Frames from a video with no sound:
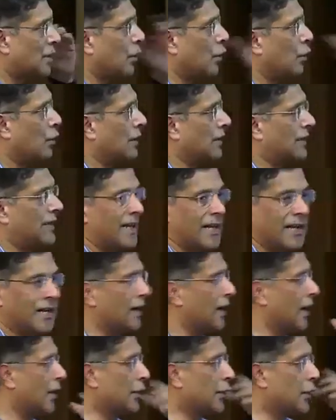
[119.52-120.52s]
so there
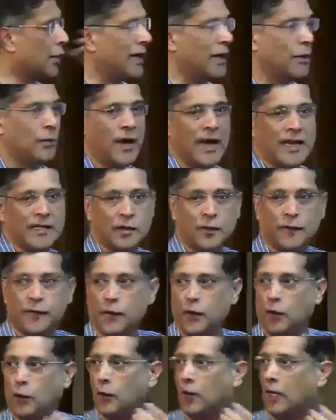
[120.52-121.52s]
are three ways
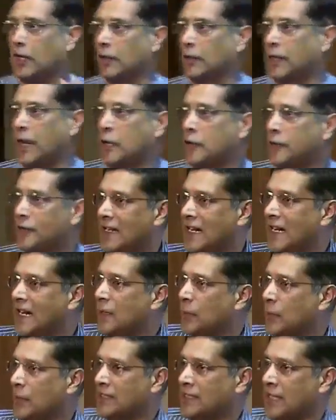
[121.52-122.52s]
of you know kind of
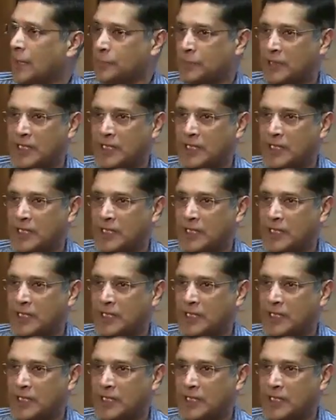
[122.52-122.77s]
dealing with